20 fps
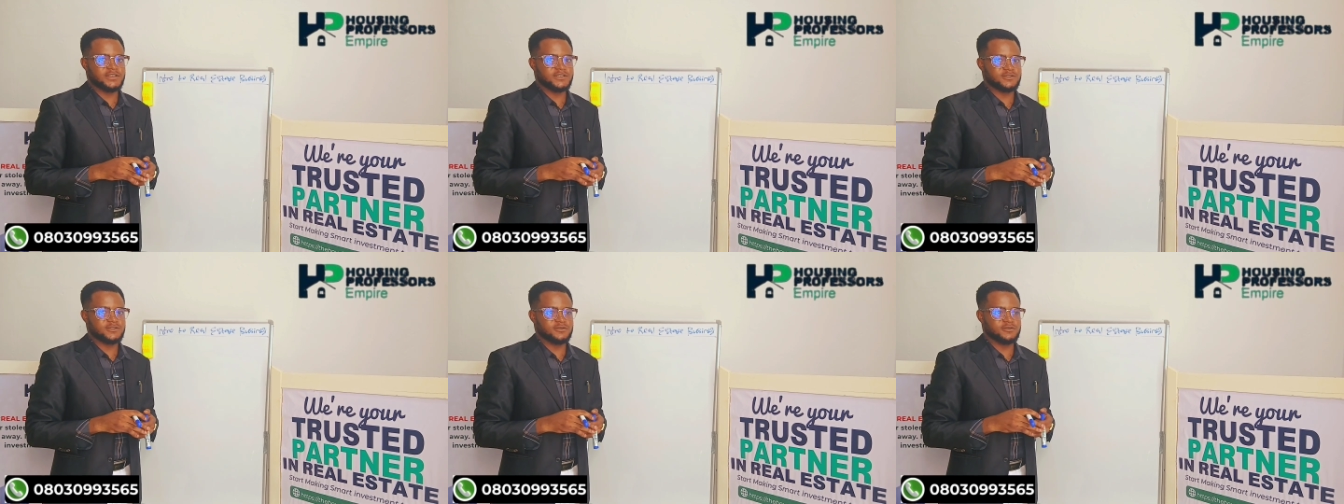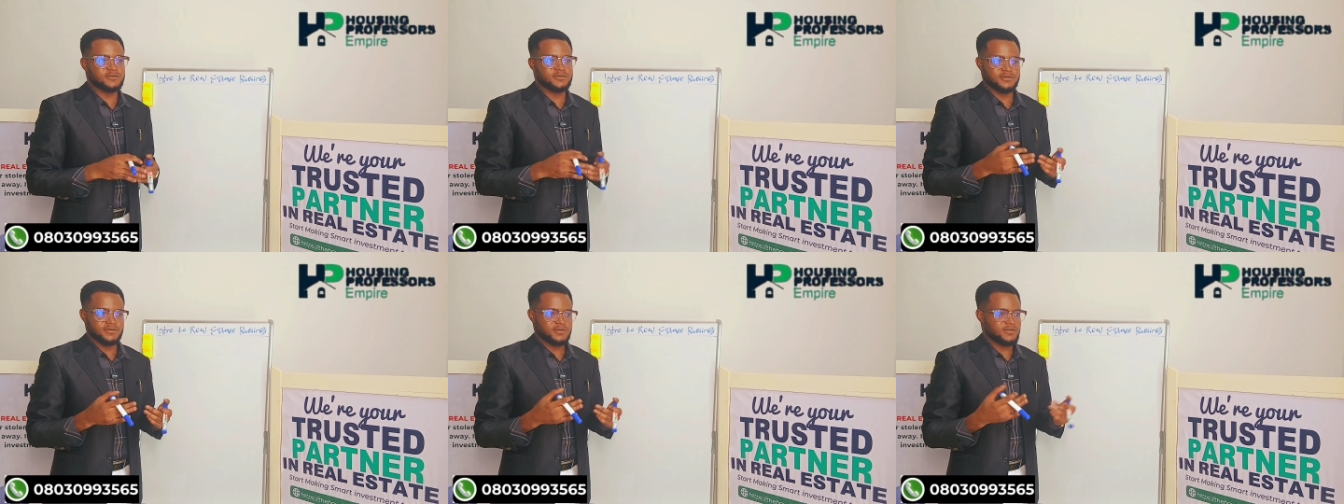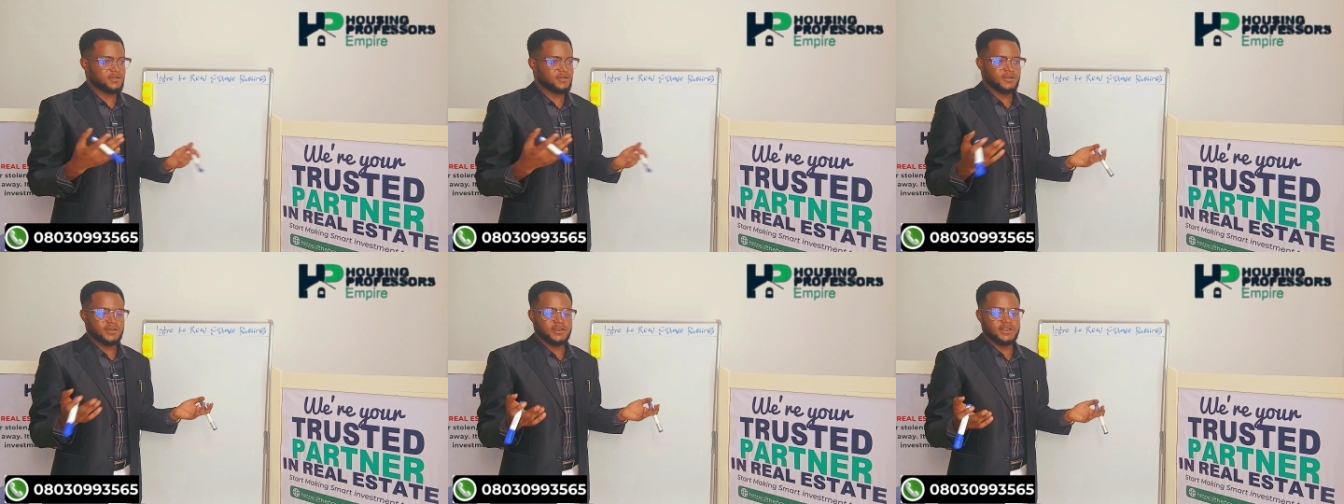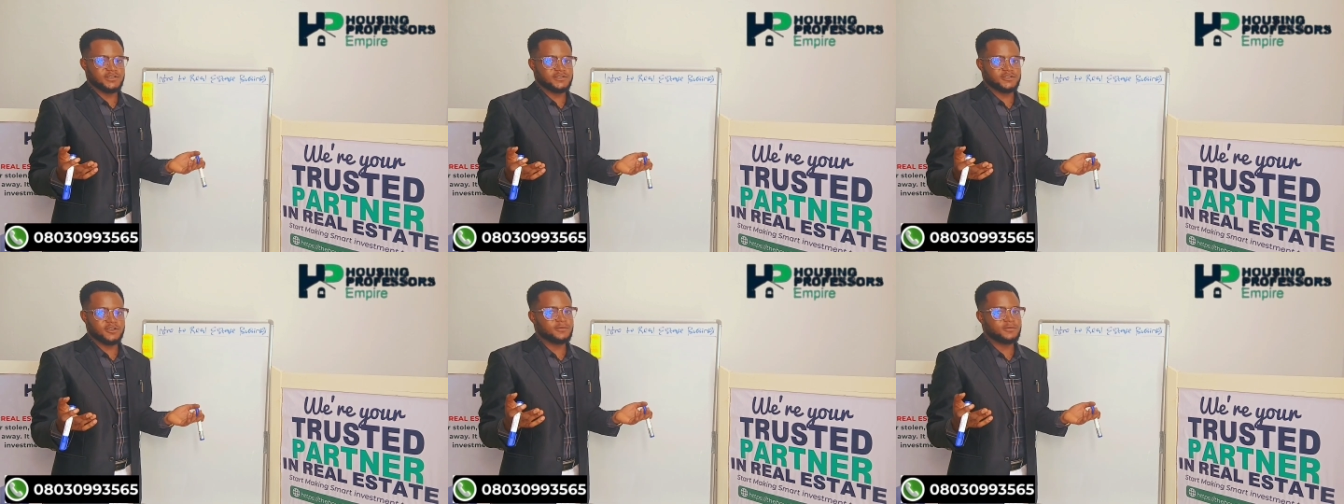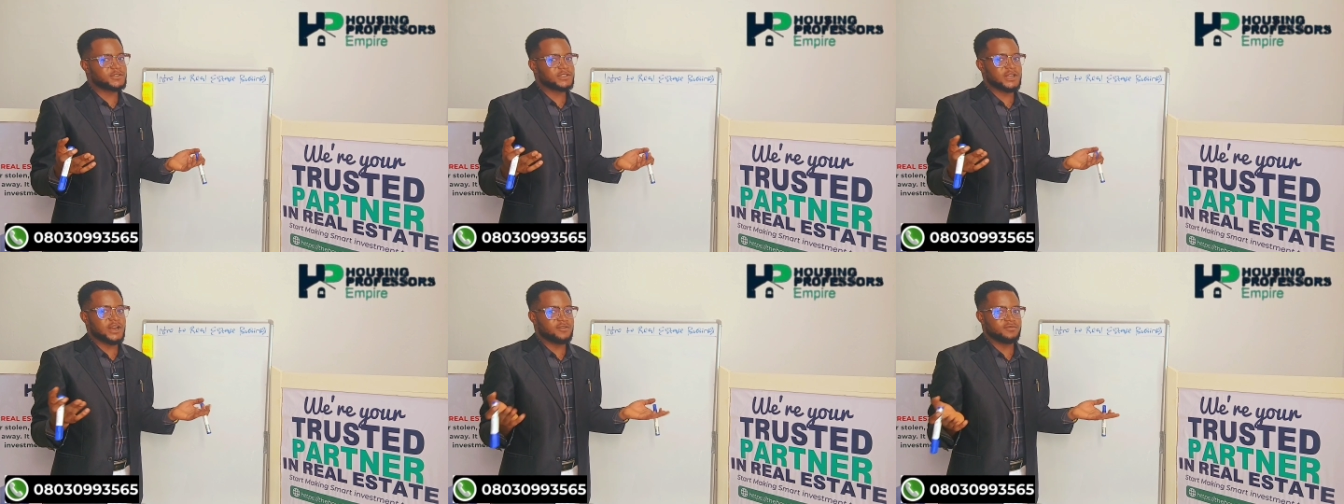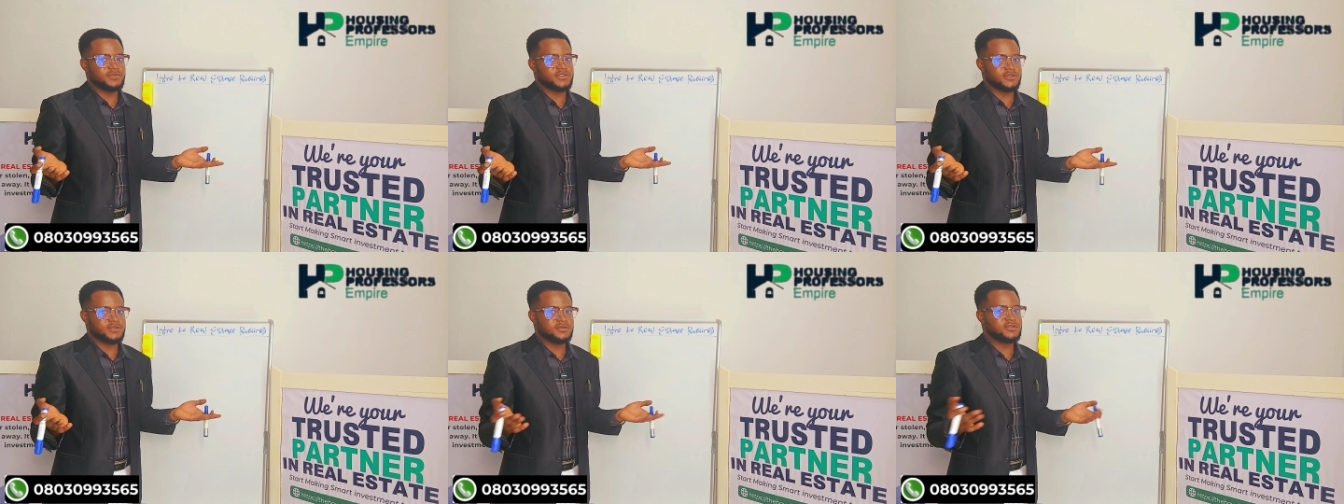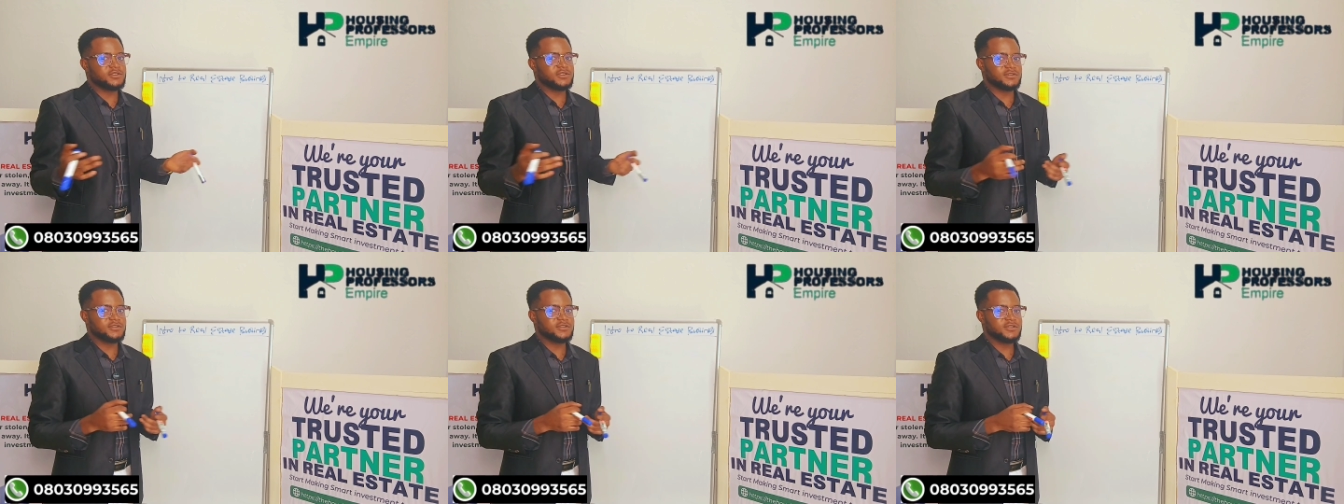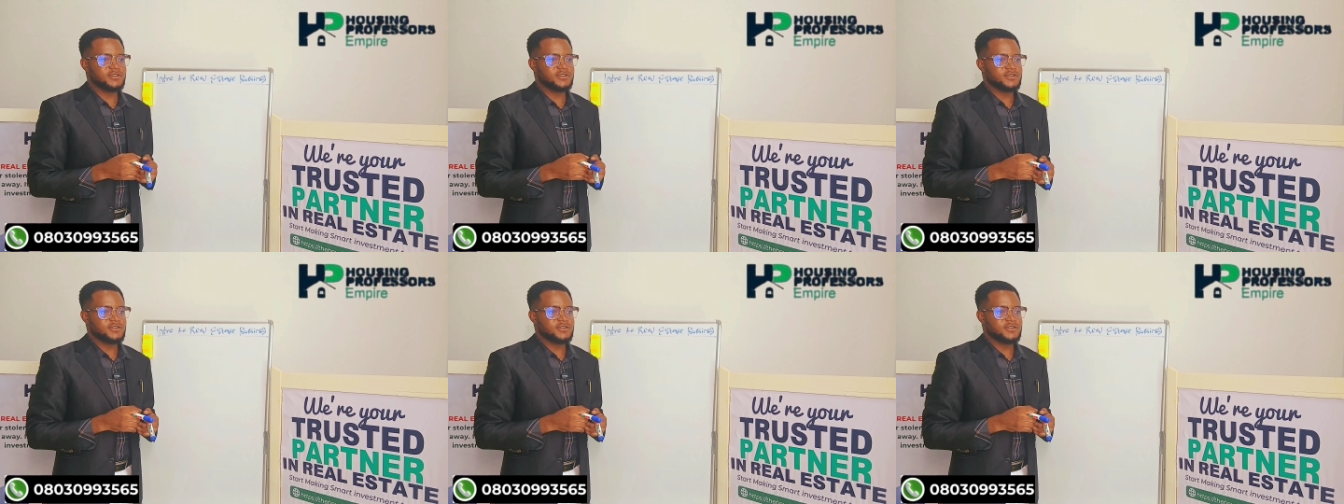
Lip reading: So it's something I've been doing.